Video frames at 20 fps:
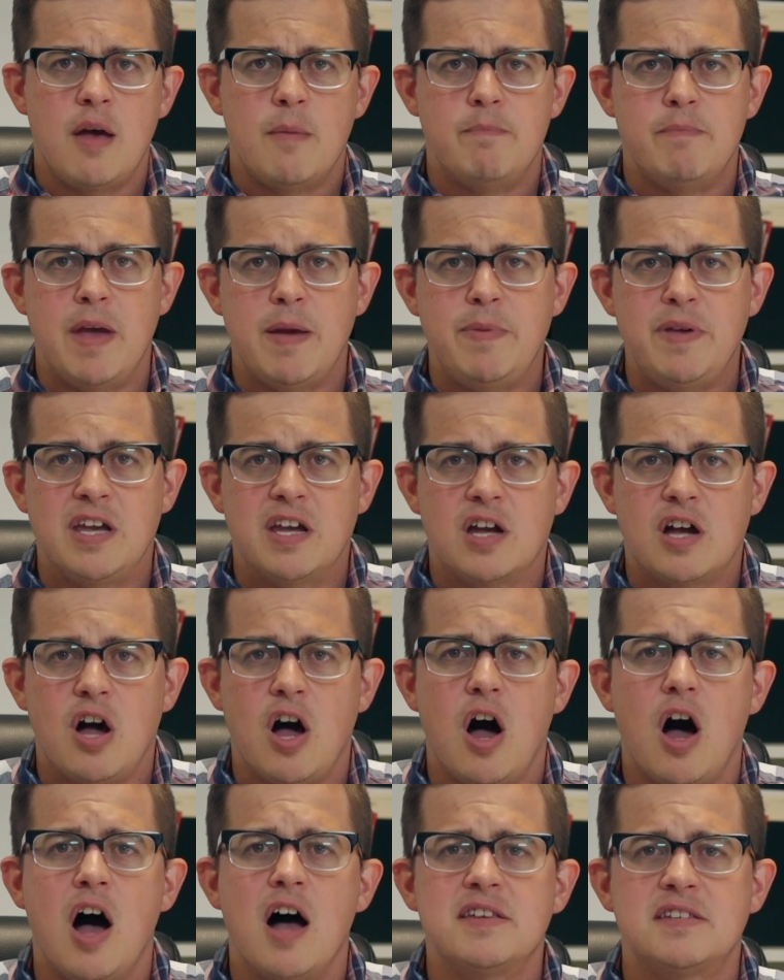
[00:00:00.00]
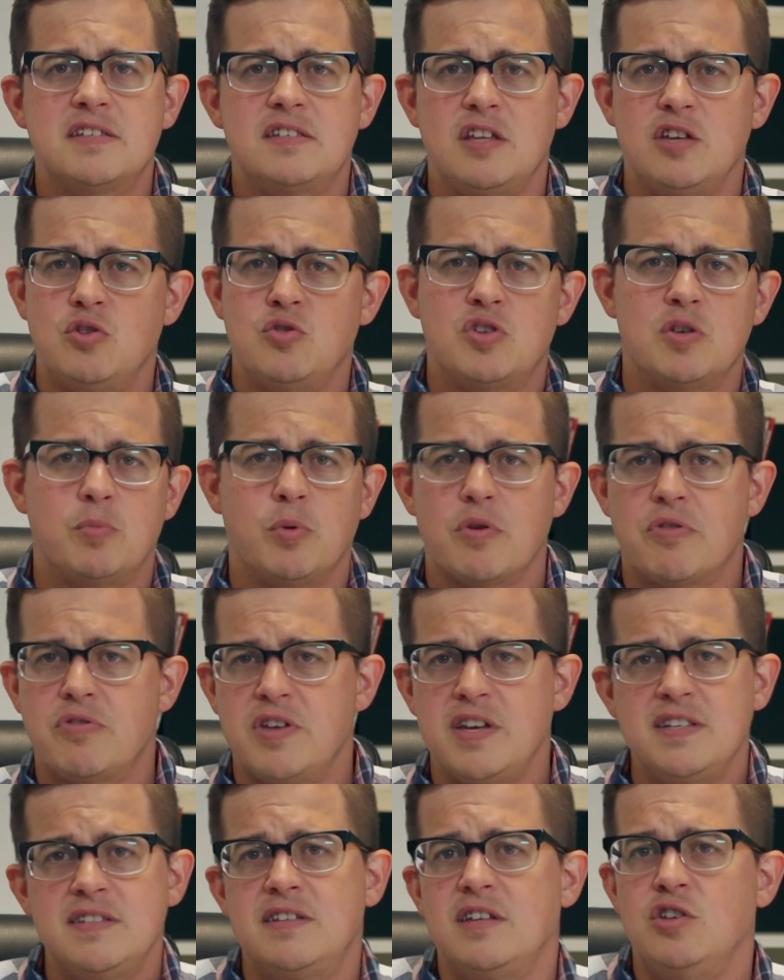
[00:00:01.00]
maybe causes that you support,
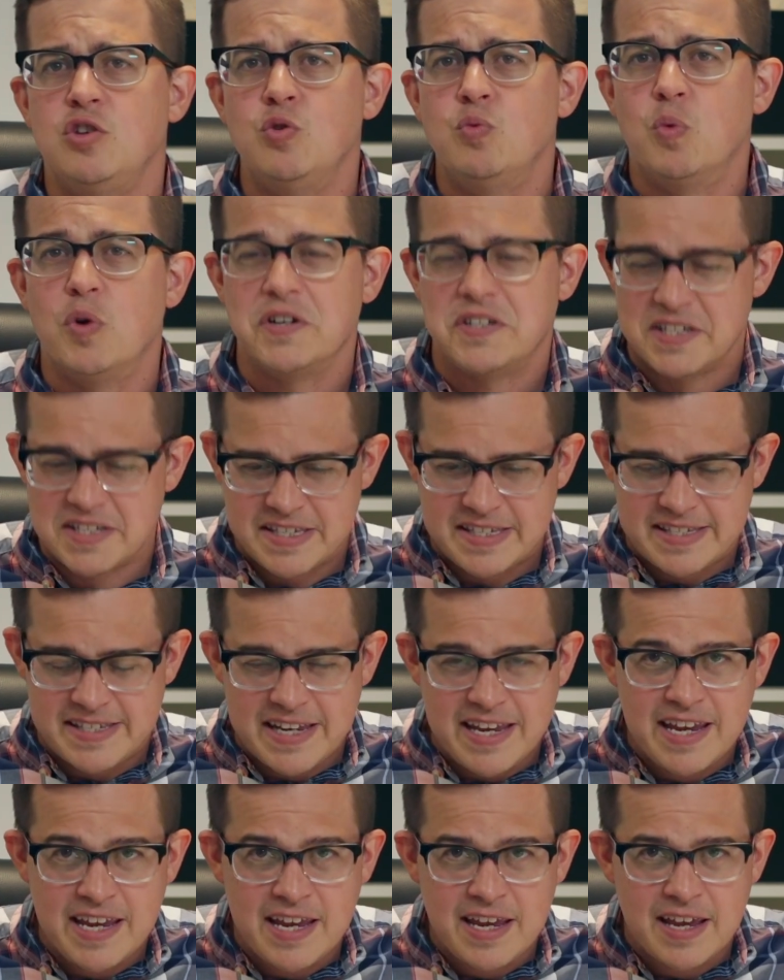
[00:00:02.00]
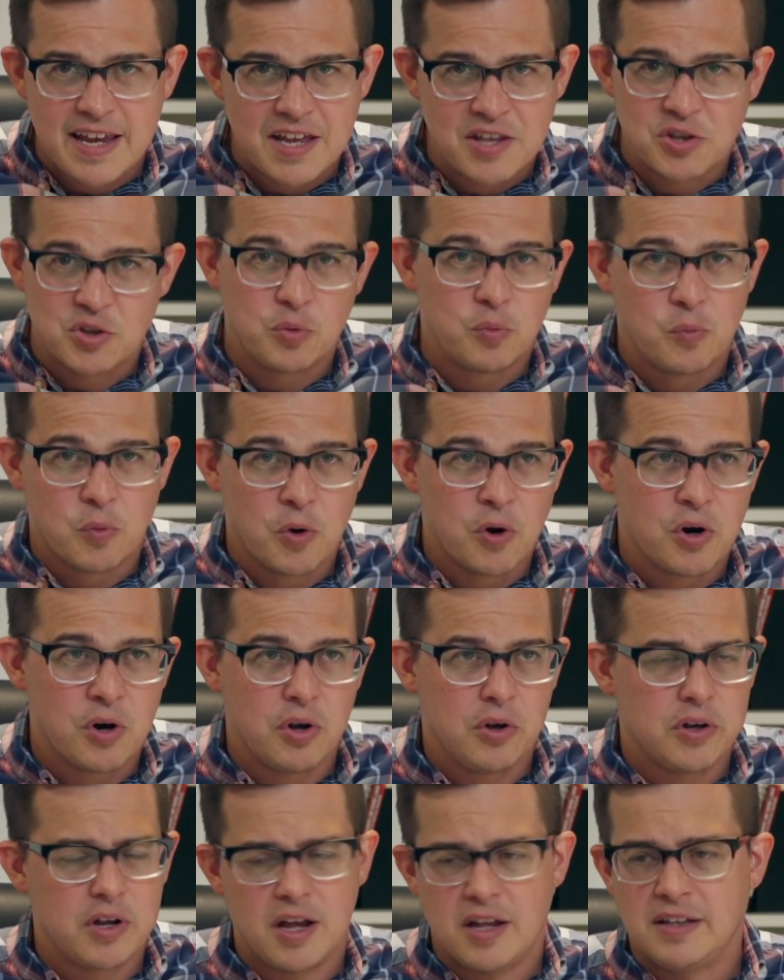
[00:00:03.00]
things that you want to see in the
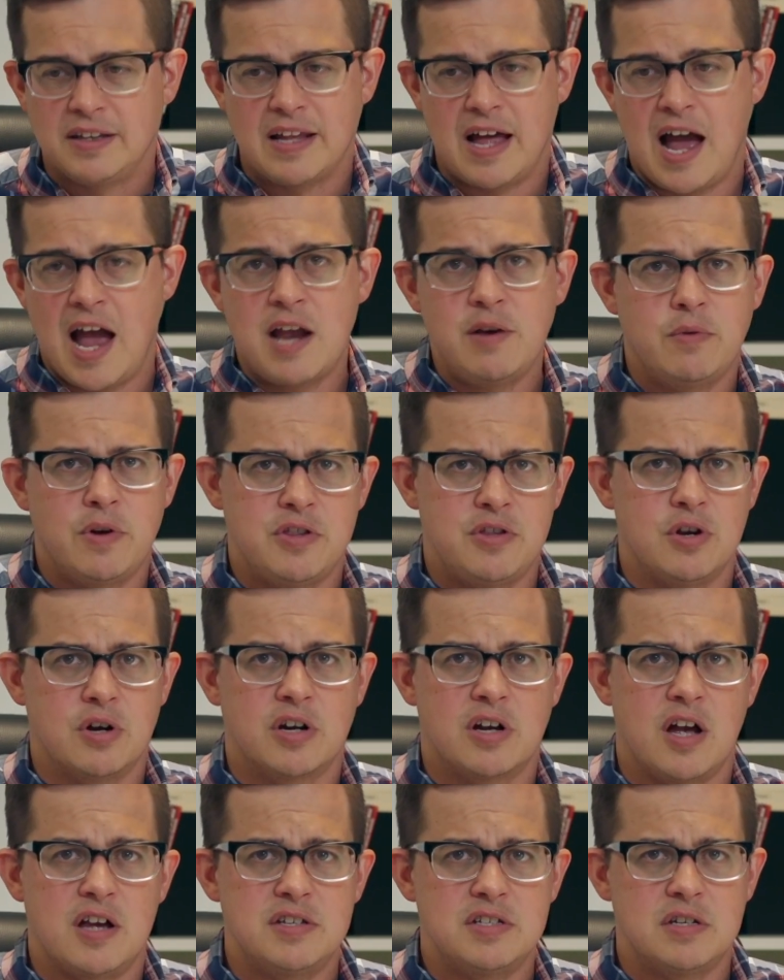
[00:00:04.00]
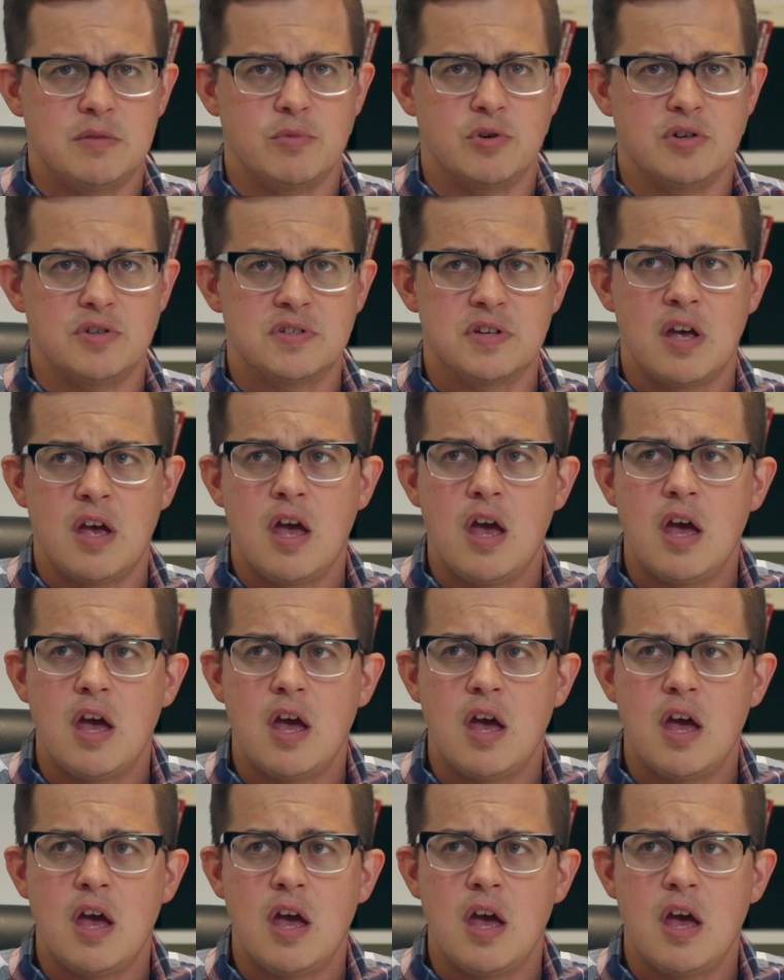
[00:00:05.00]
world align with your customers,